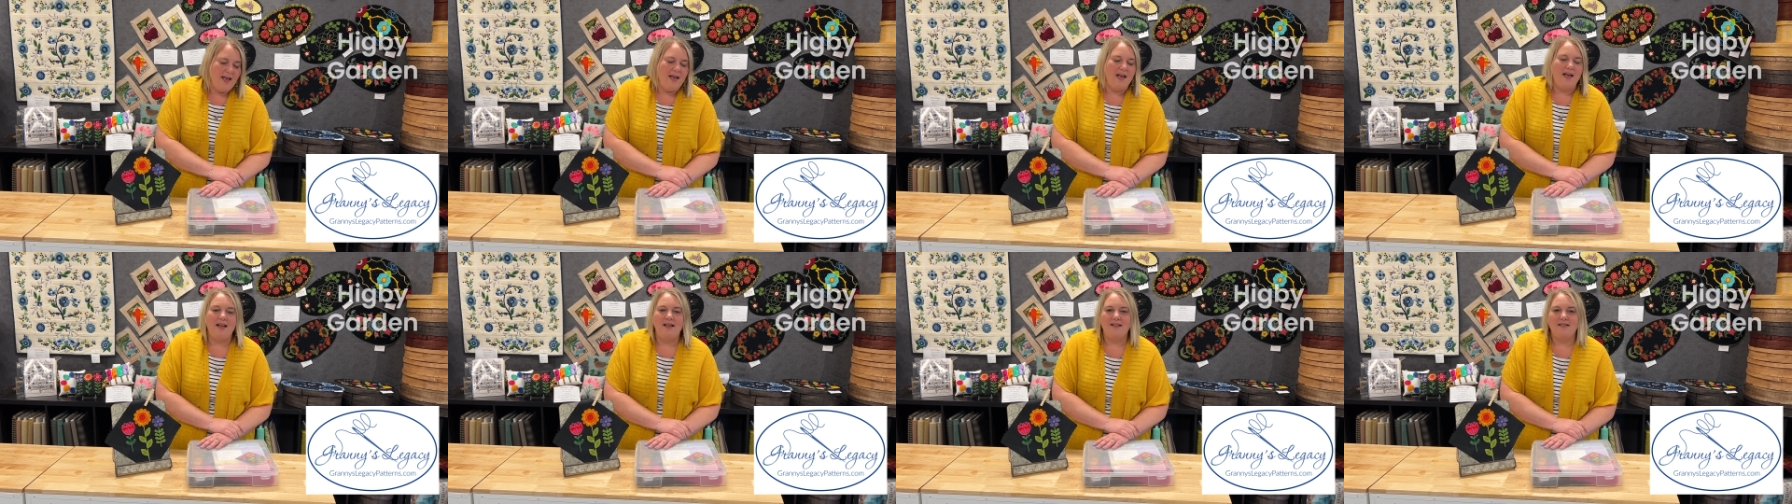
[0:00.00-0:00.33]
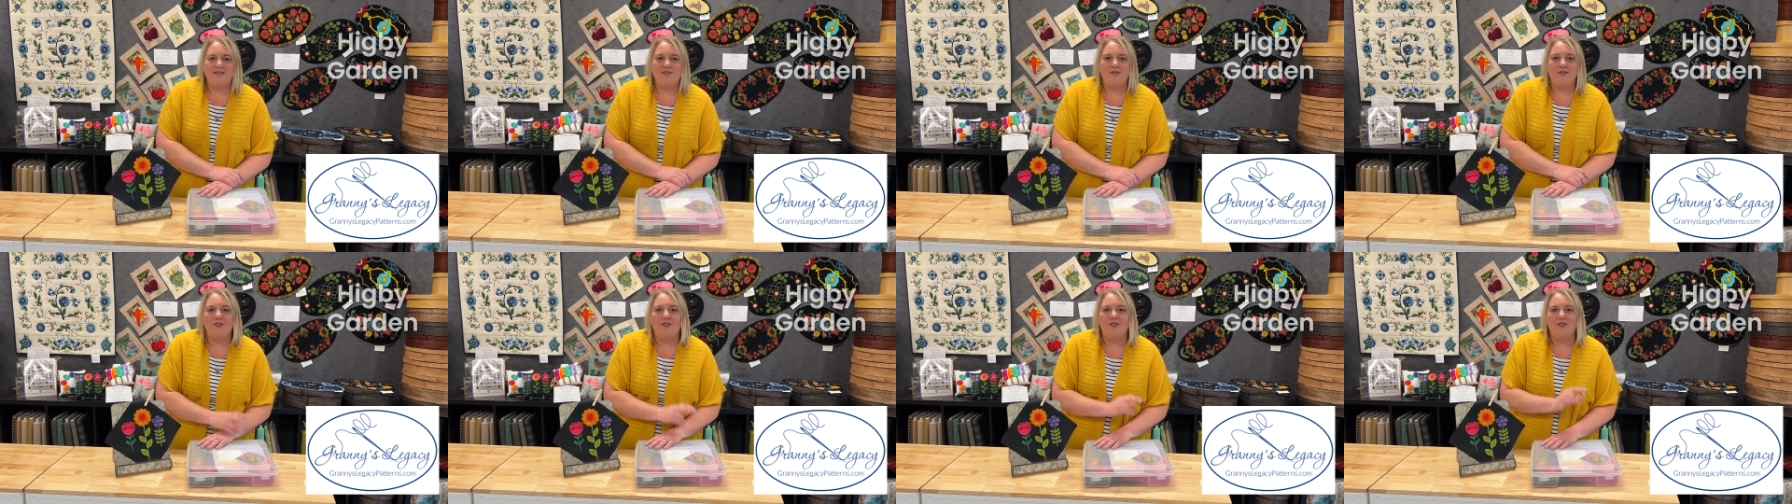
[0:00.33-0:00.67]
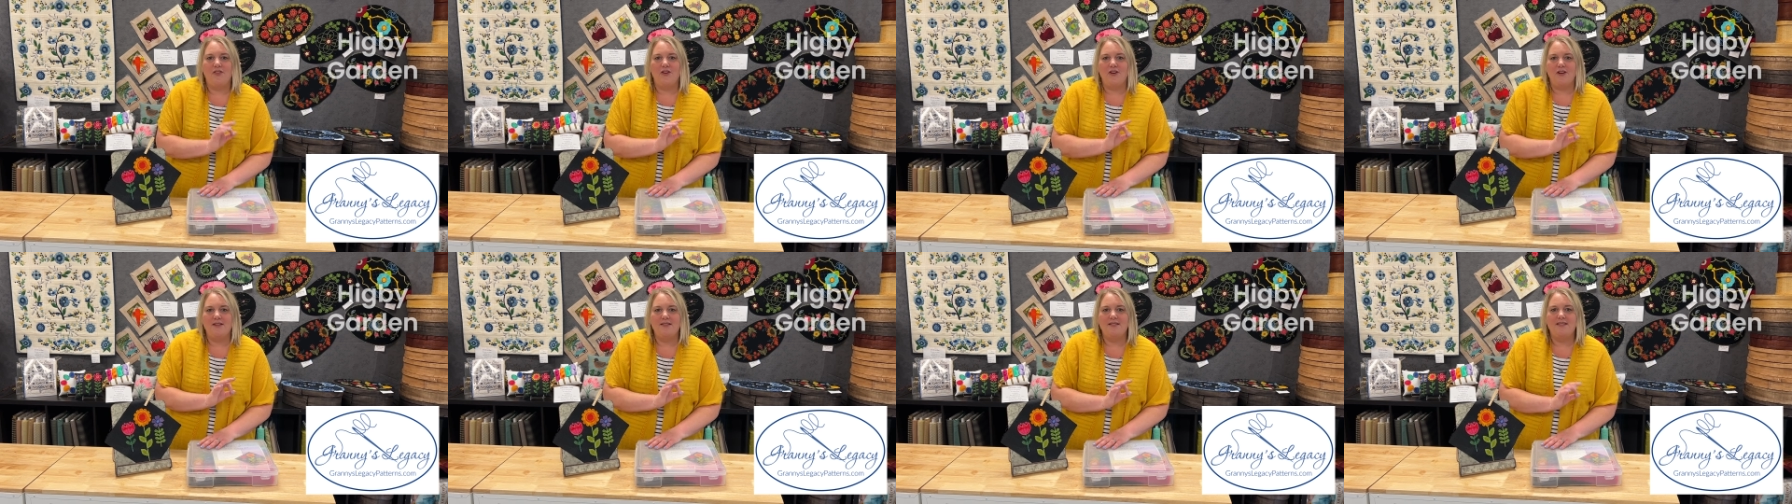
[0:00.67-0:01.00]
And so the
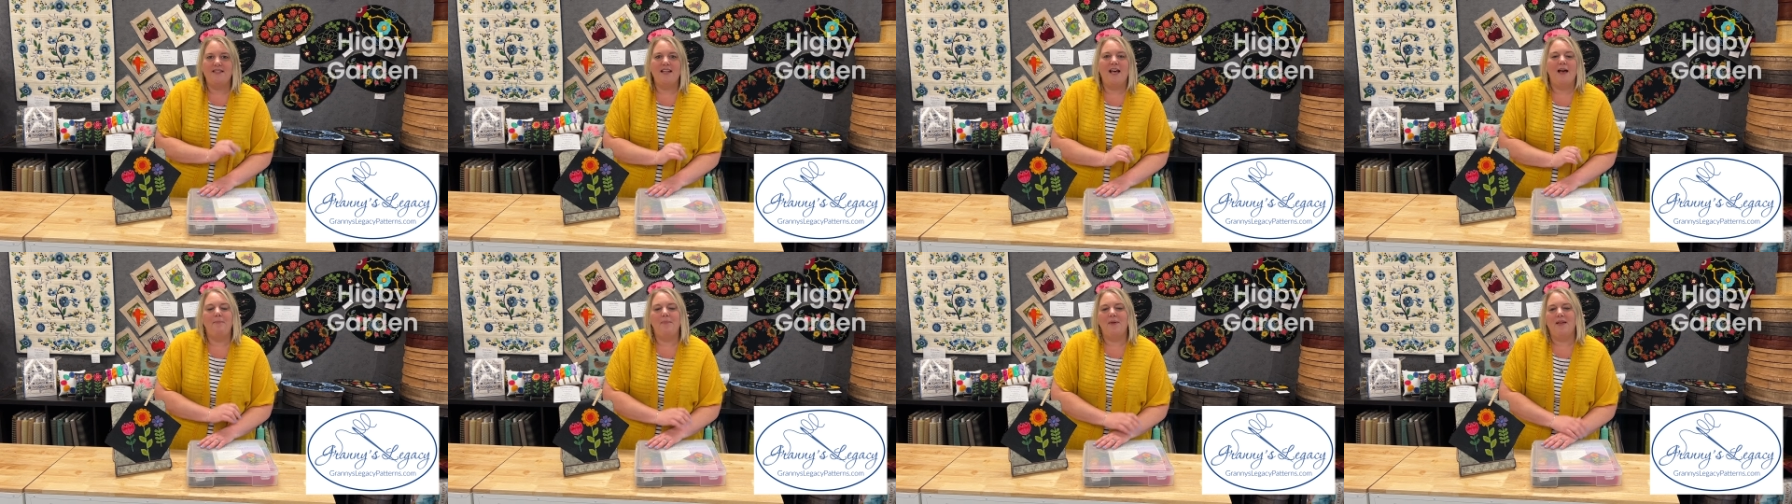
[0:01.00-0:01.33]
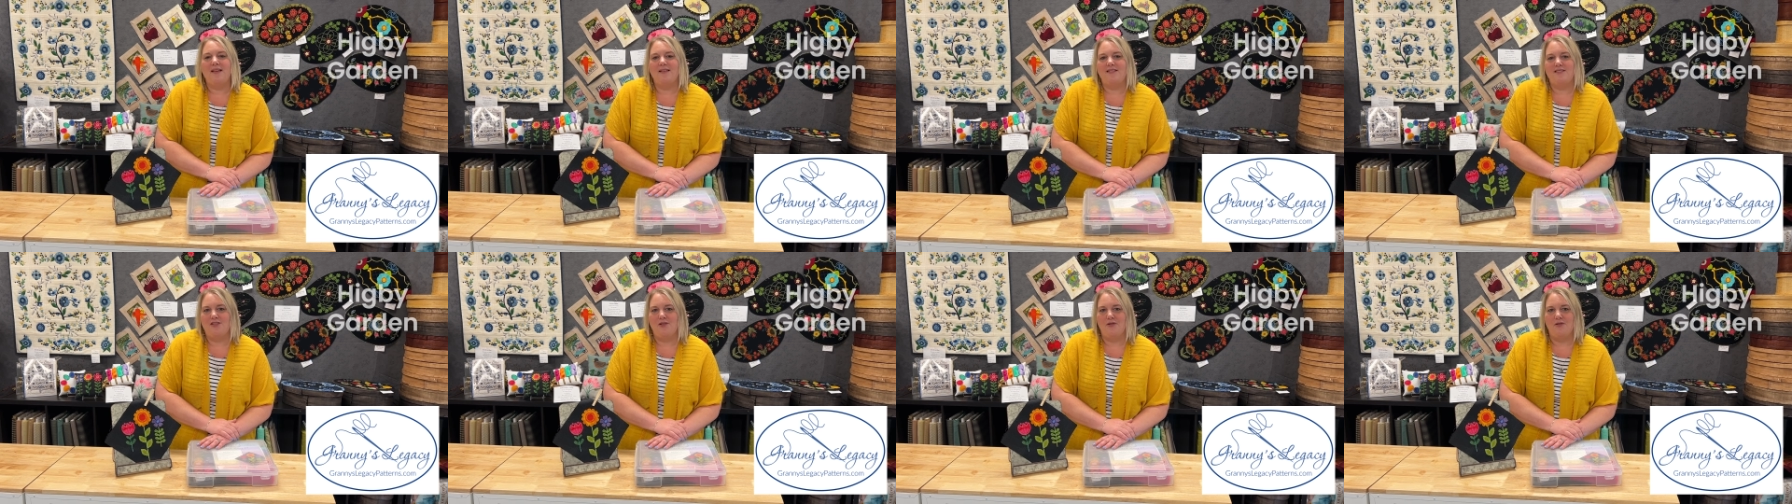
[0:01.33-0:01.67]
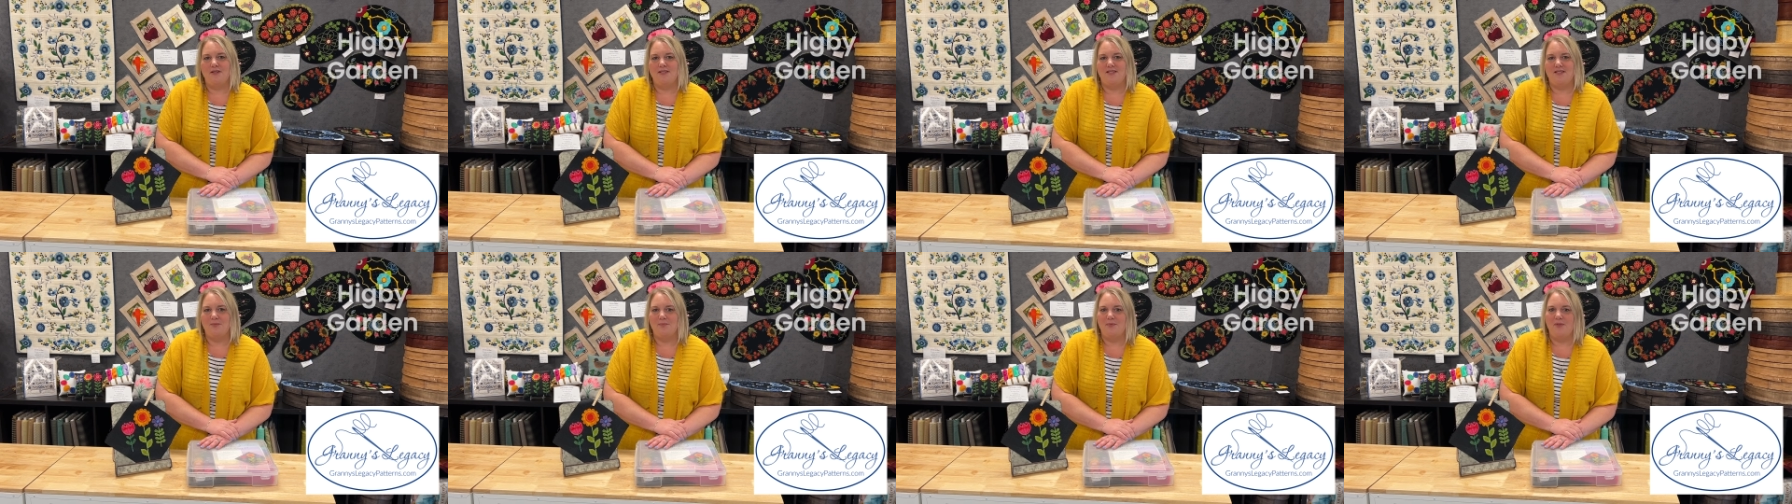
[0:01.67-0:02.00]
third step is your
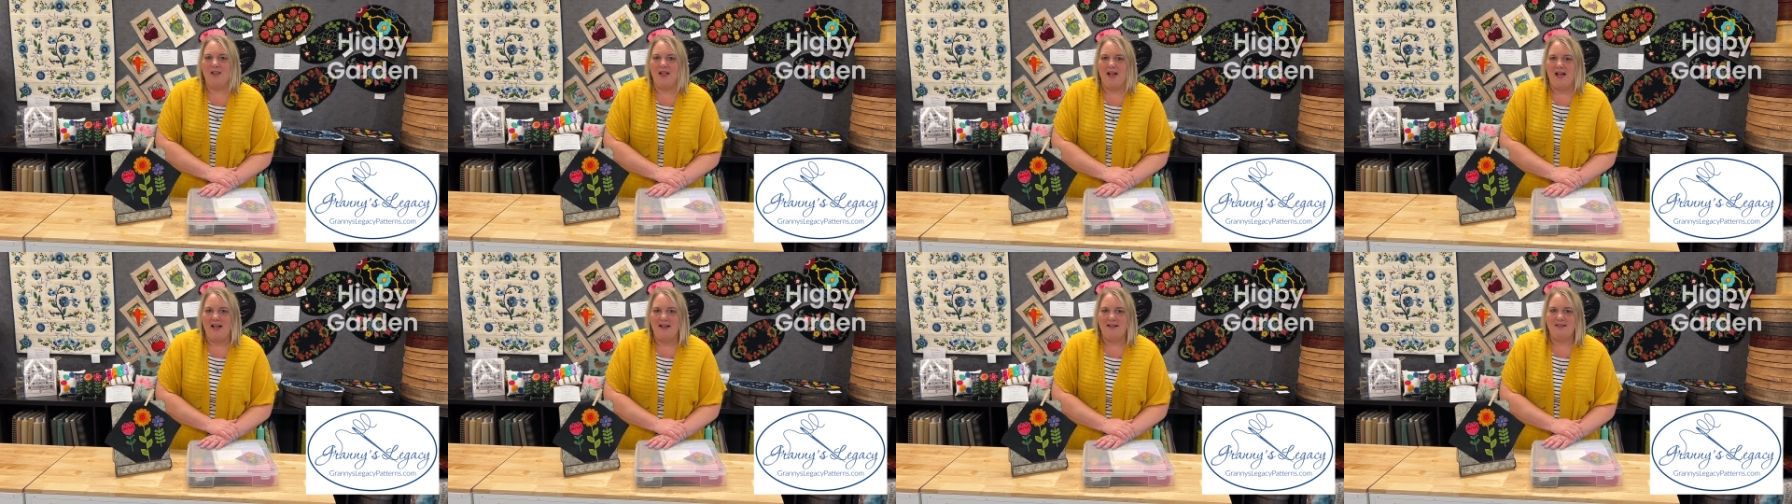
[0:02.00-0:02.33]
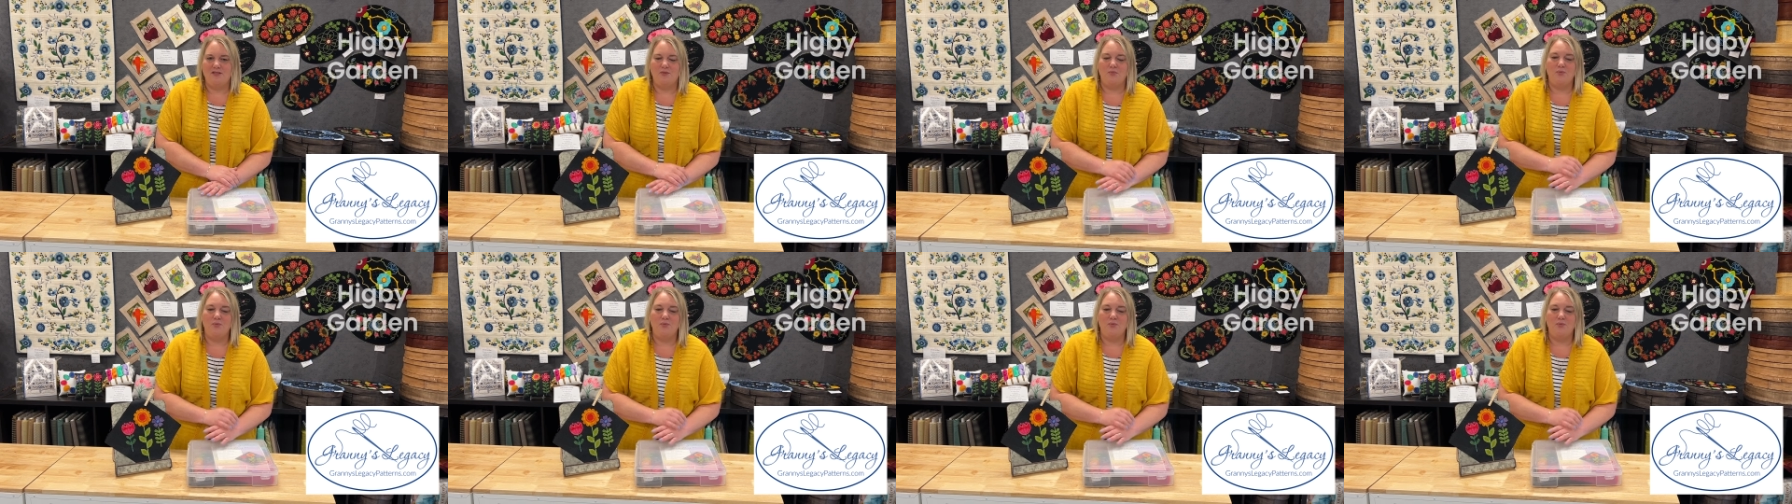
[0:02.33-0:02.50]
supplies.